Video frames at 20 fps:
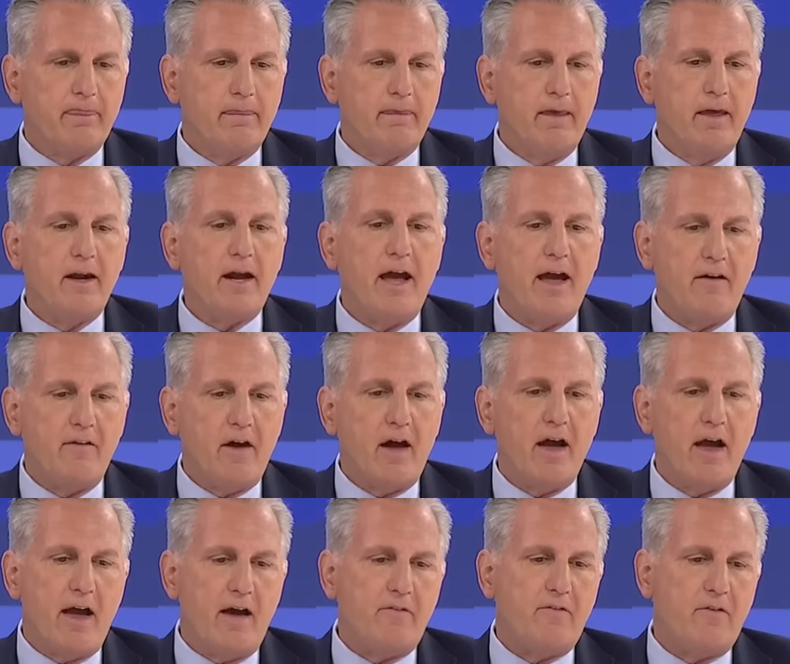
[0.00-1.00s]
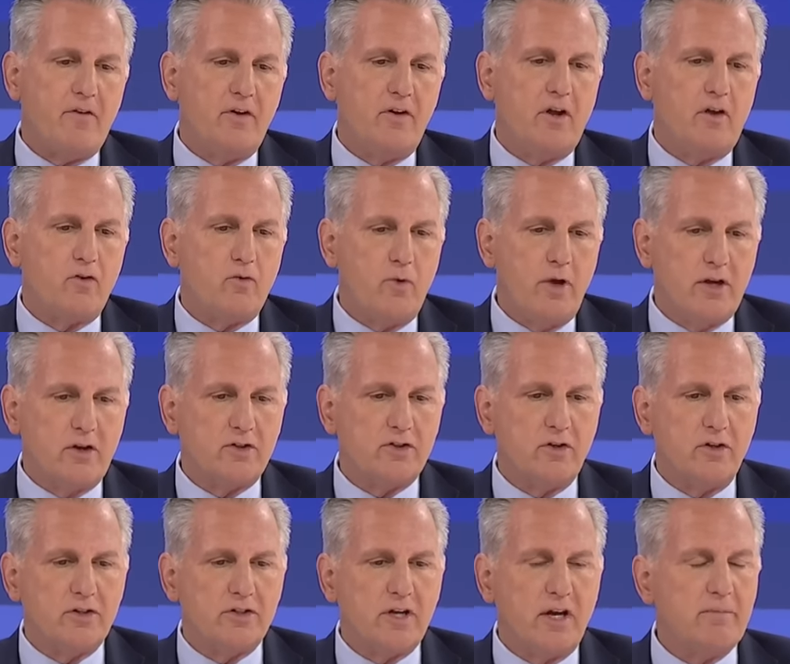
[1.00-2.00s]
And I have another week or so
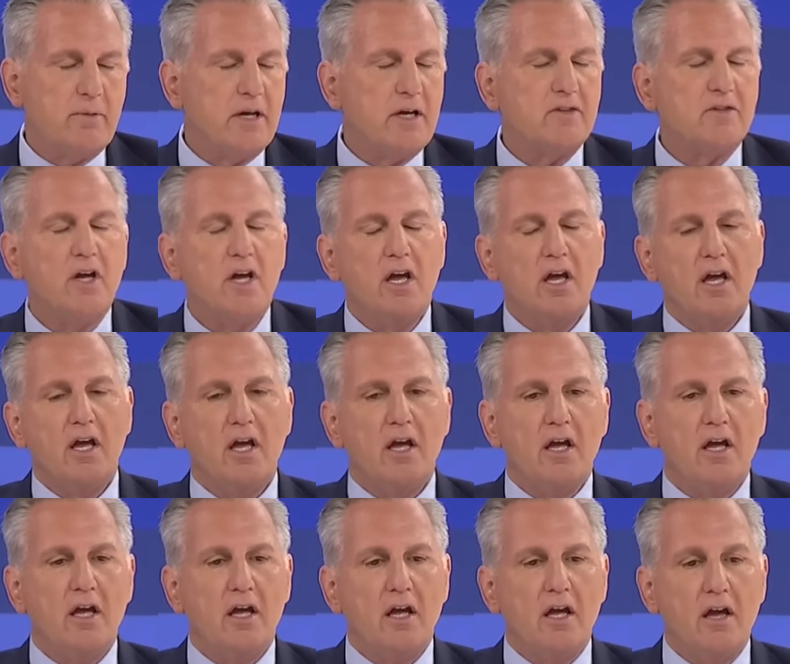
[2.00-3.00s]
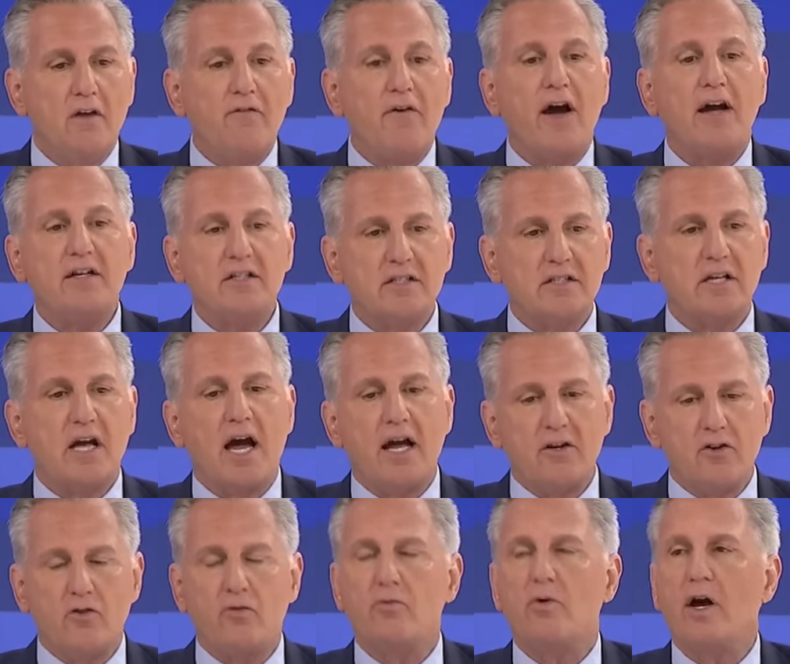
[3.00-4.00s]
to decide, because if I decide
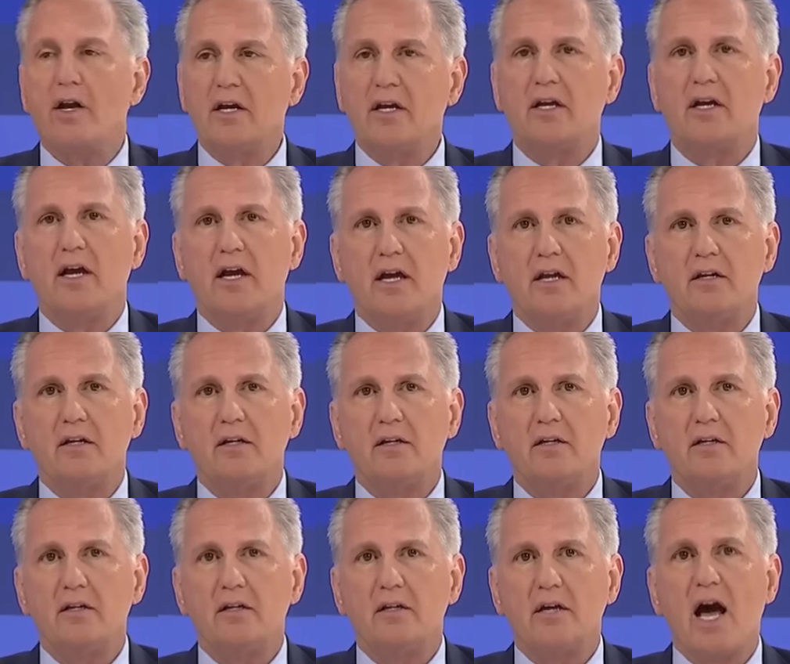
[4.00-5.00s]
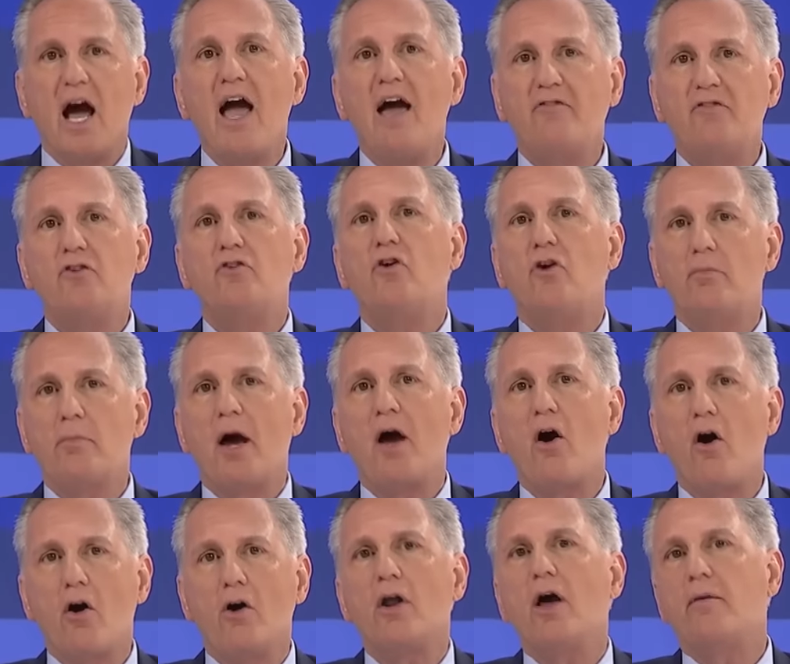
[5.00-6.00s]
to run again, I have to know in my
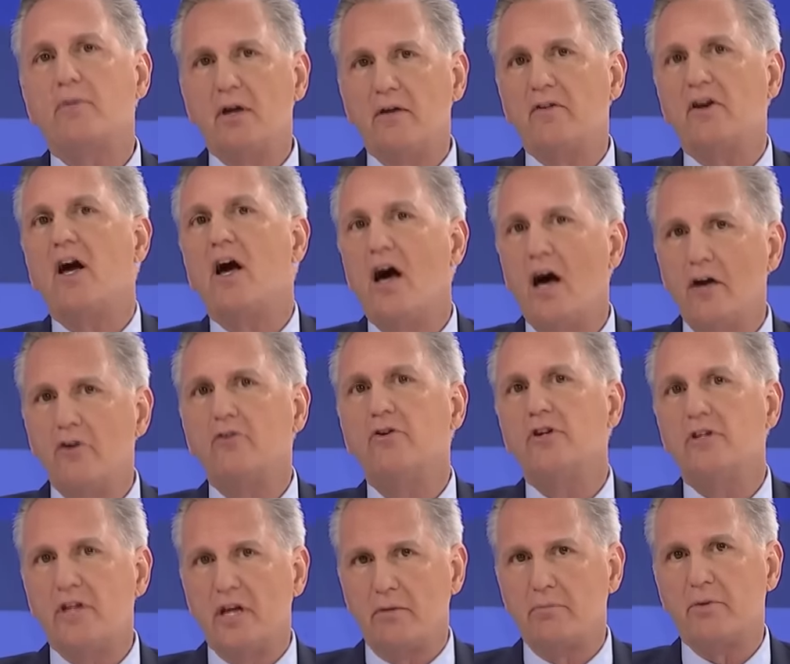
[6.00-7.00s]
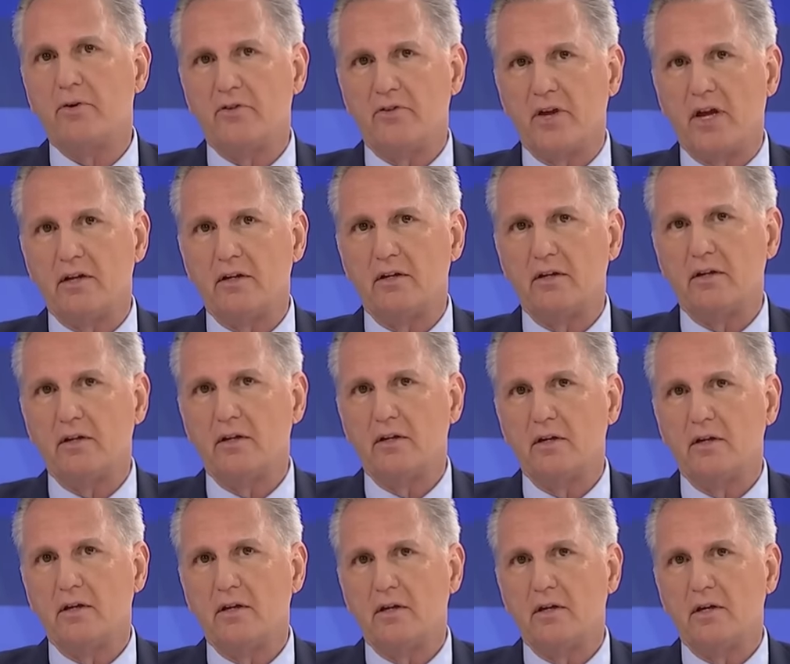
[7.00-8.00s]
heart I'm giving 110%.
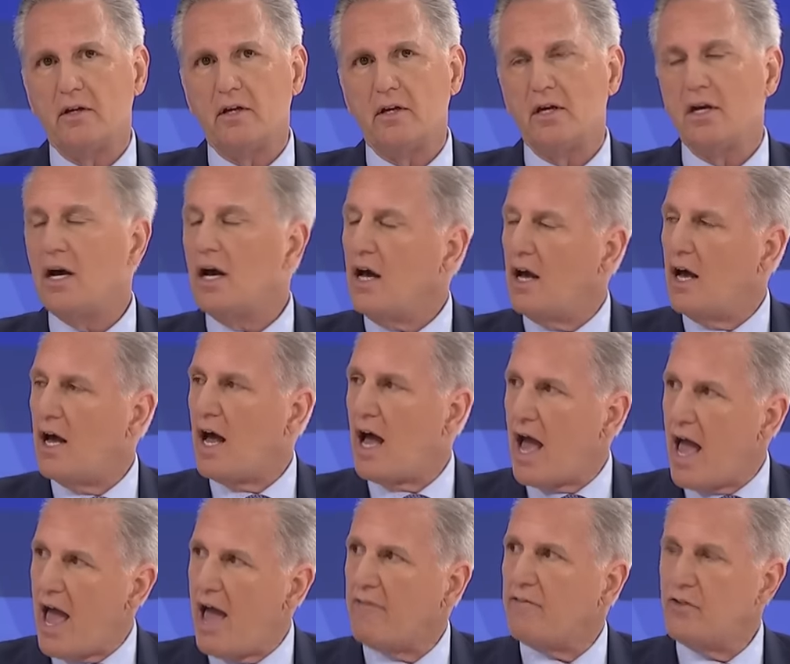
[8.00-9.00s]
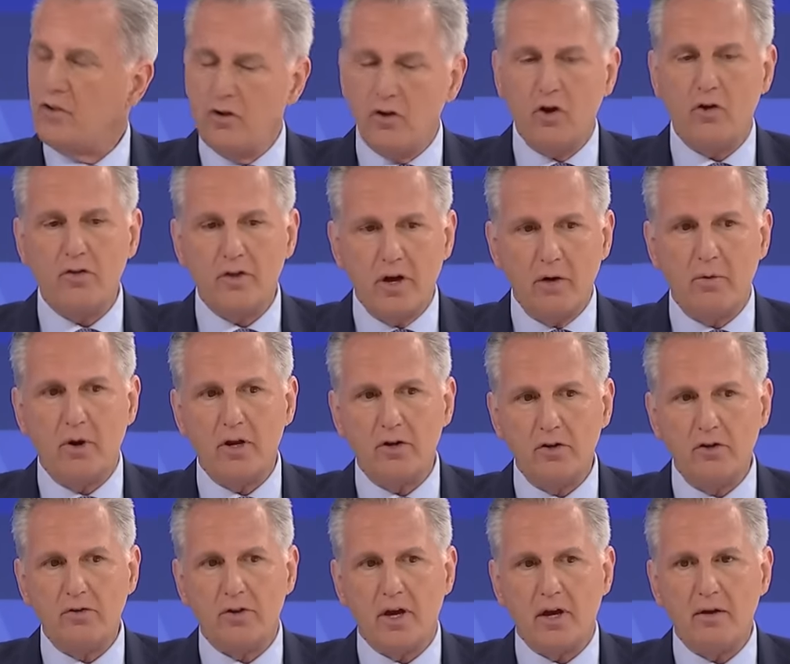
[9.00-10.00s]
I have to know that I want to
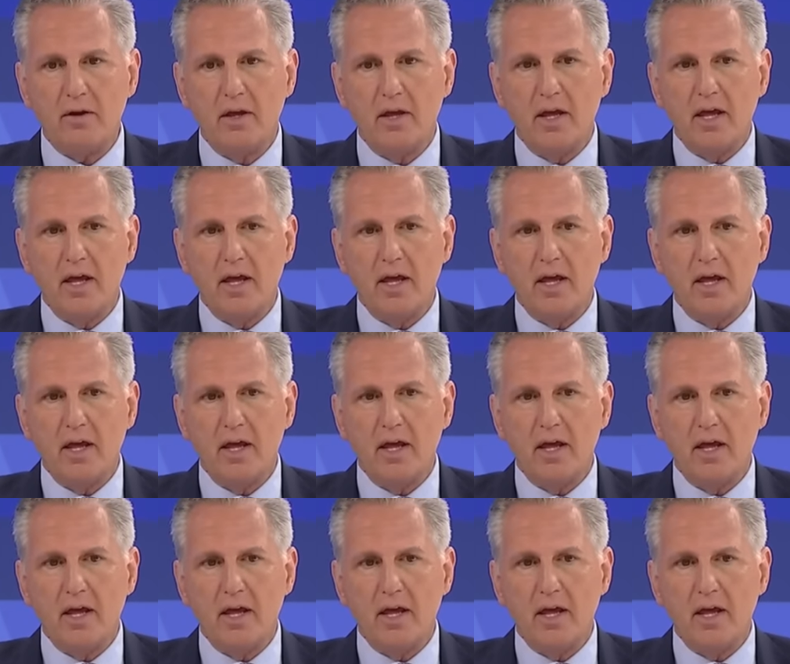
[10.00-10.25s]
do that.